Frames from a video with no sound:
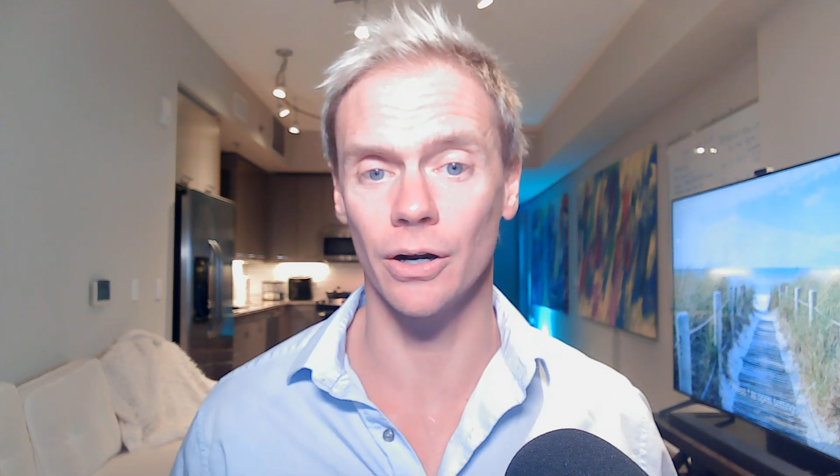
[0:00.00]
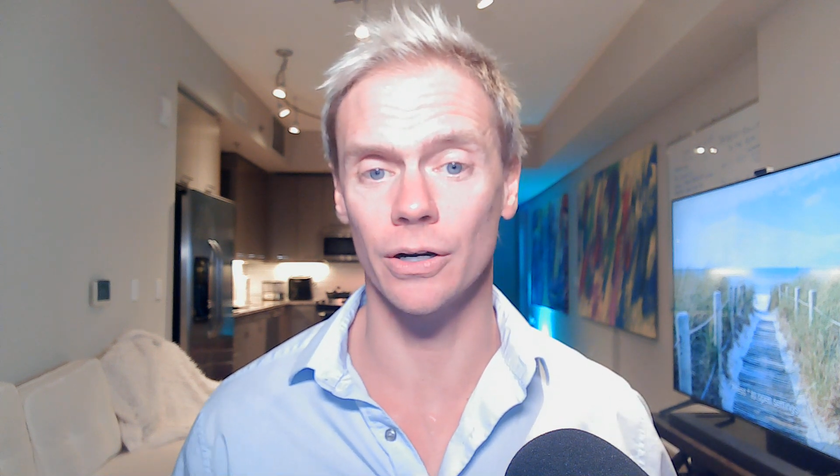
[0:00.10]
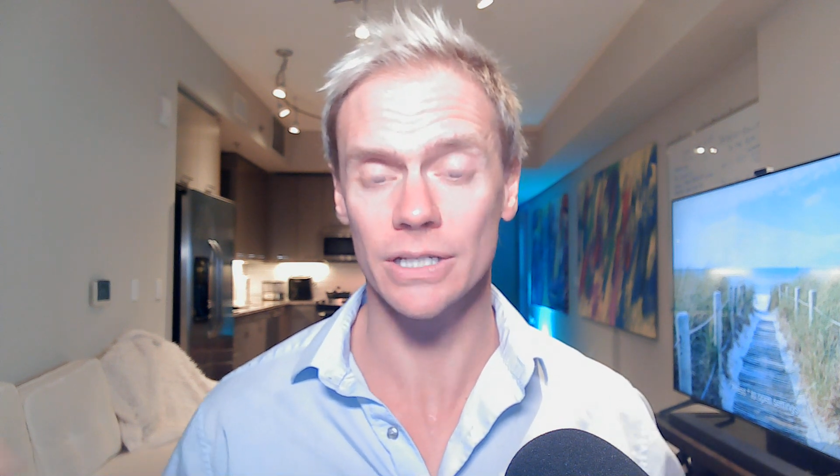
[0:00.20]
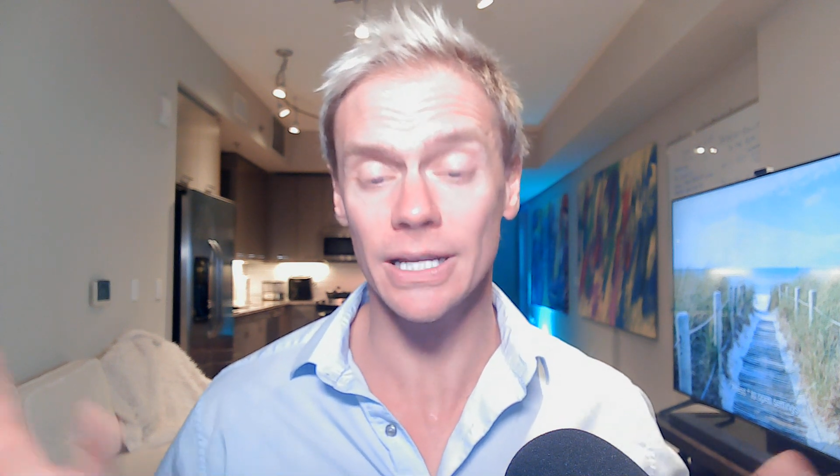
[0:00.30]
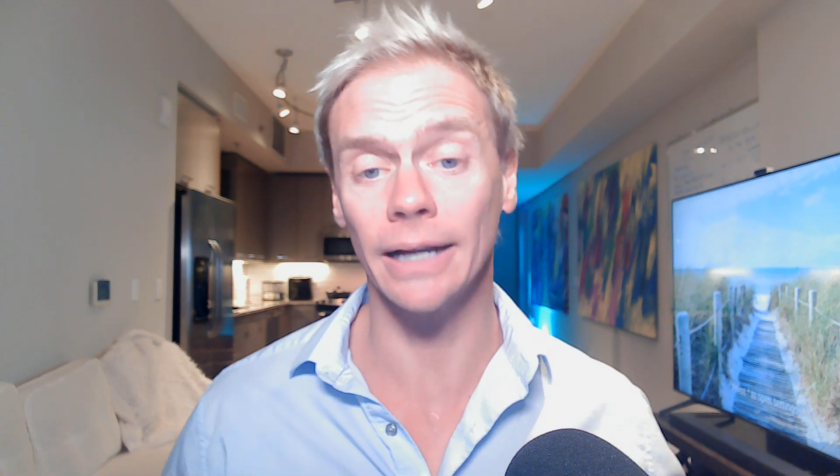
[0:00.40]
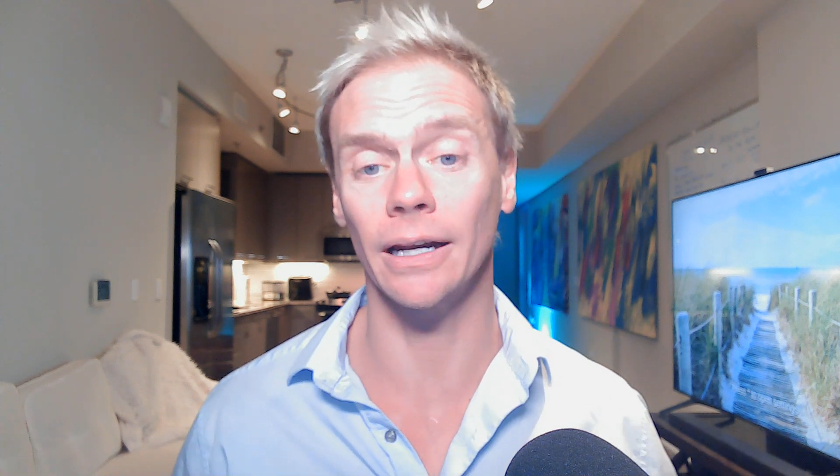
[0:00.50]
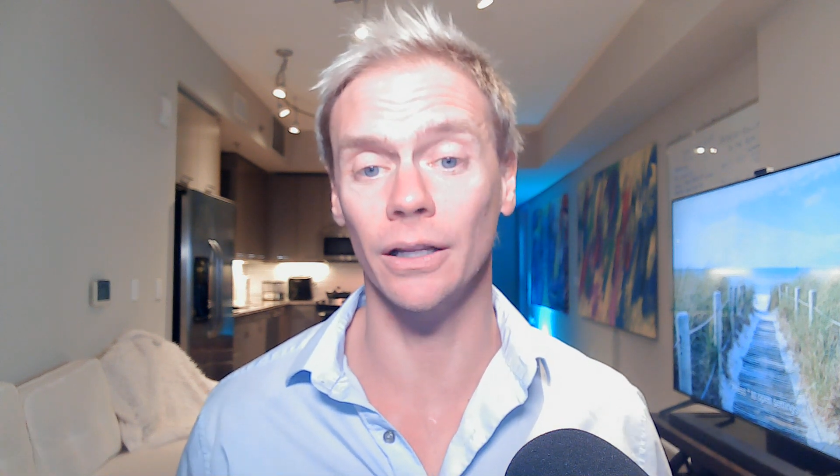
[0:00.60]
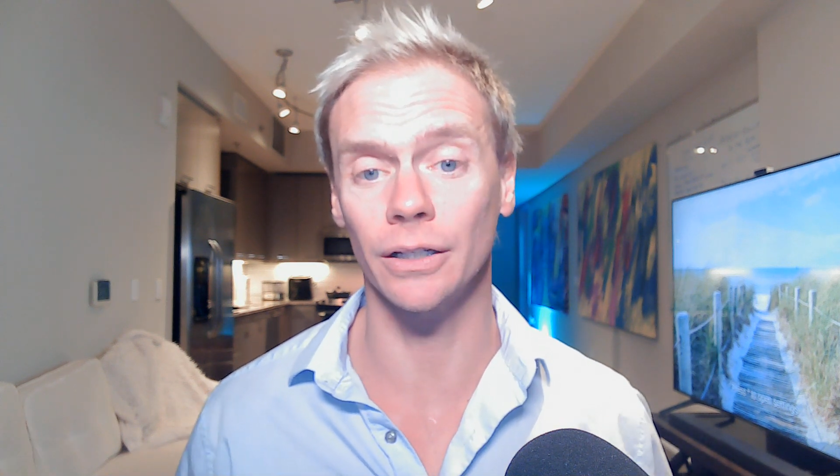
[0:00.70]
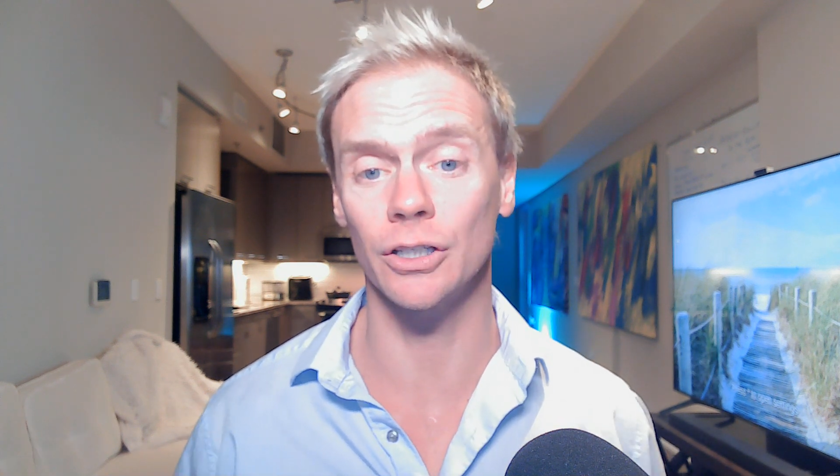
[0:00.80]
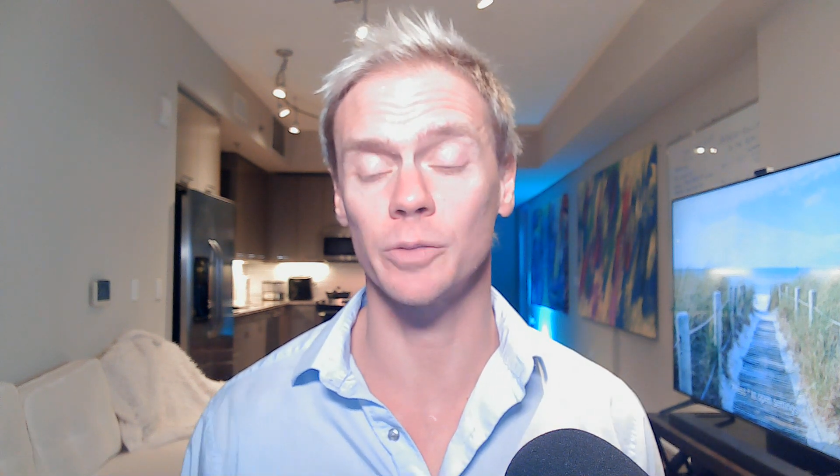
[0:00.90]
our
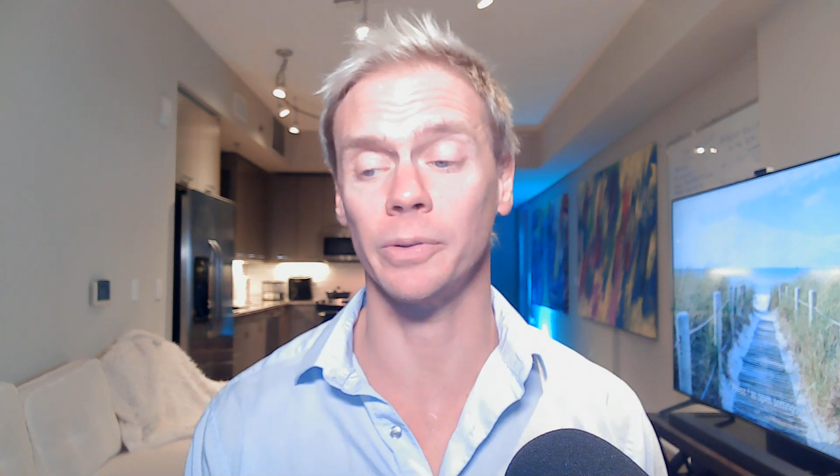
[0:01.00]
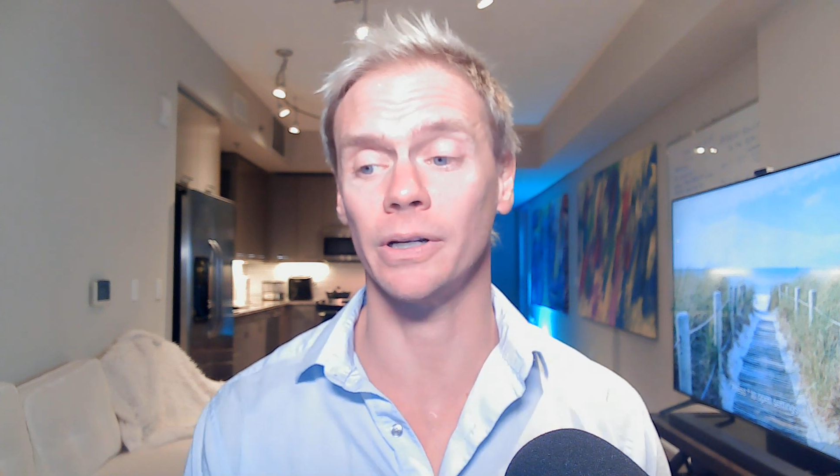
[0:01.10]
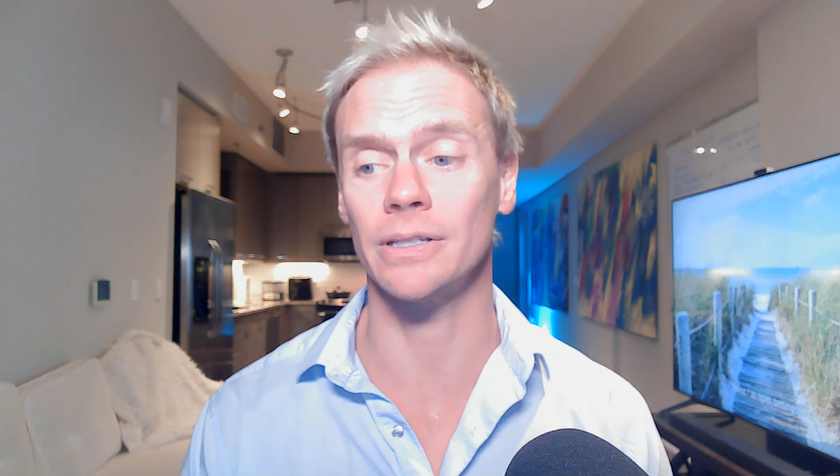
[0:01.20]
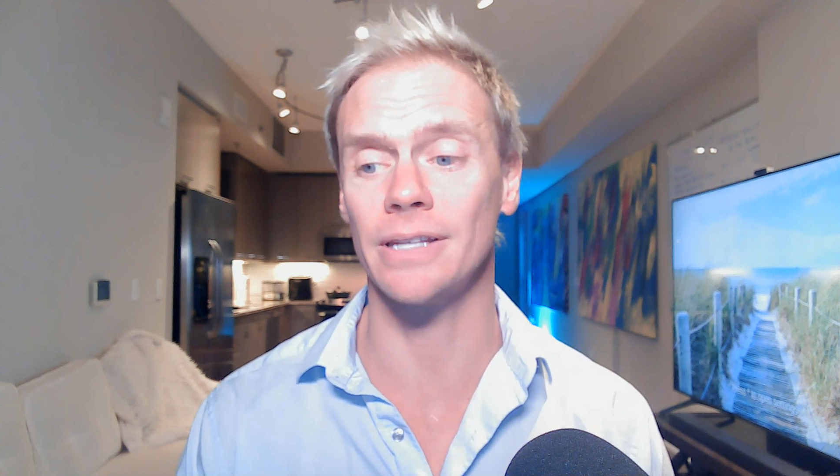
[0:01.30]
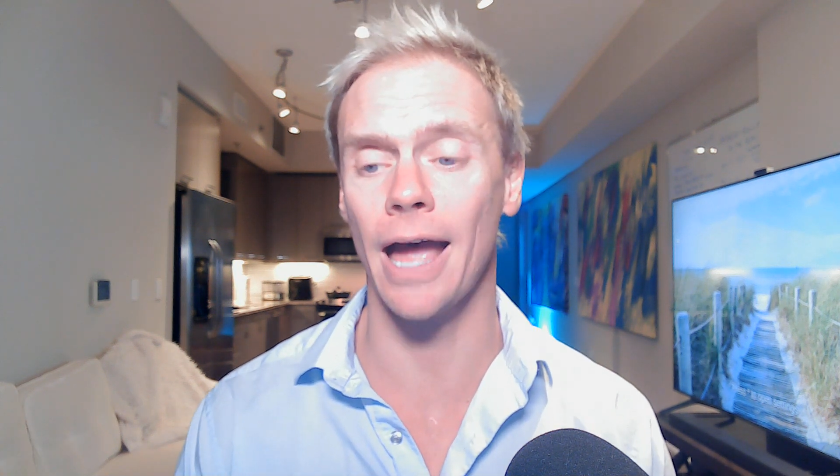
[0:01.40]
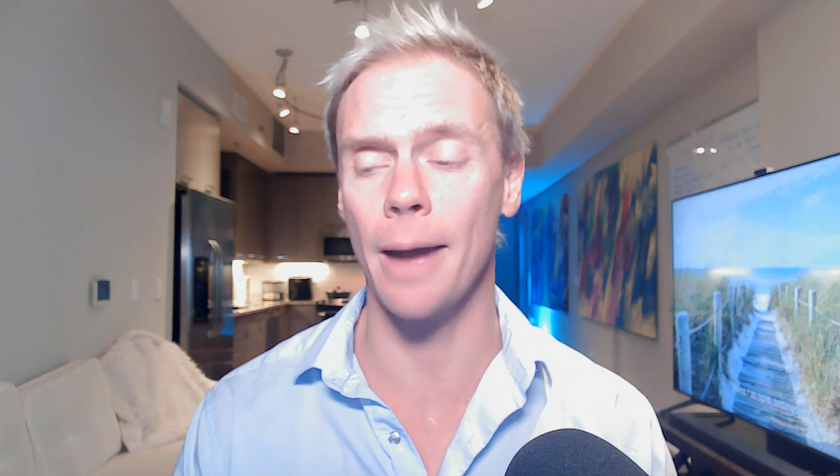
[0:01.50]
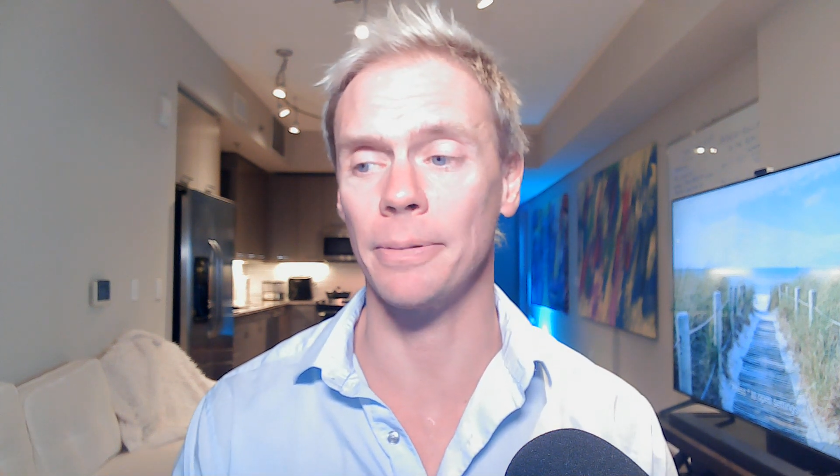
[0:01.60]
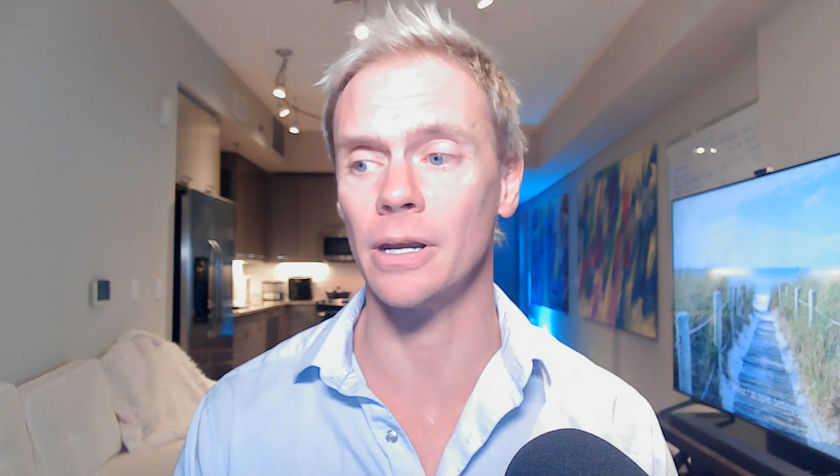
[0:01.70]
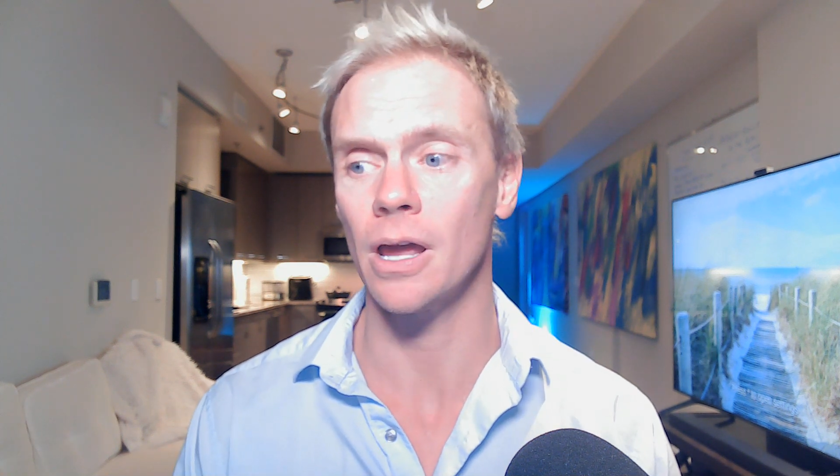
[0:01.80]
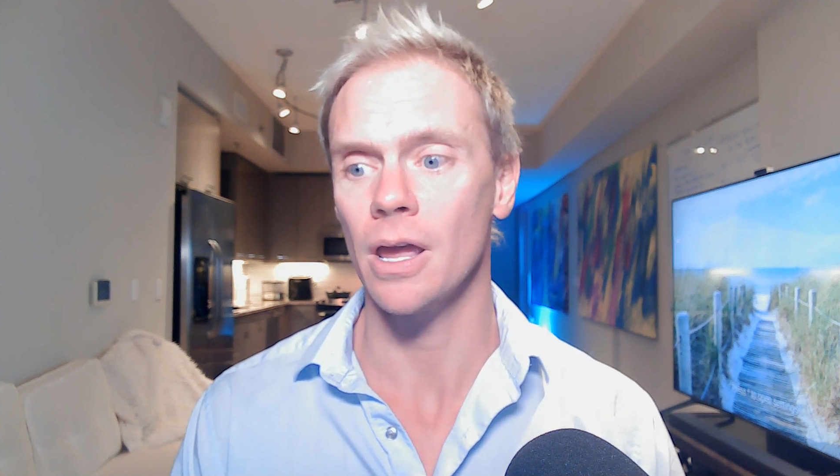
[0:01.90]
psychedelic experiences
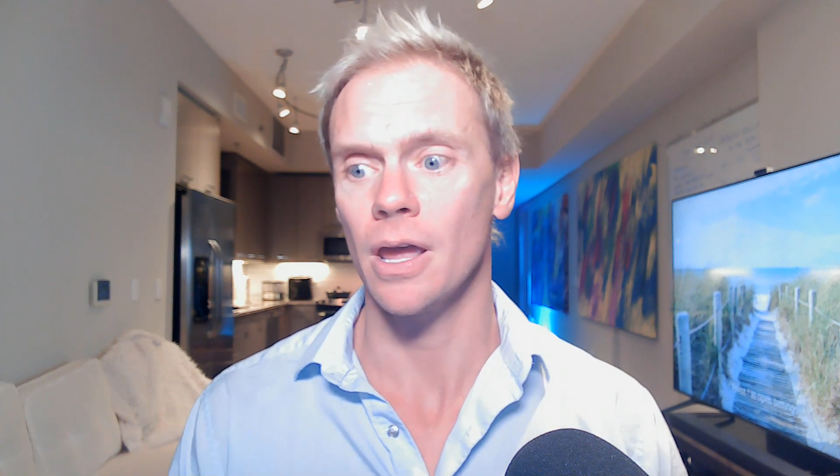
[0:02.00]
happen,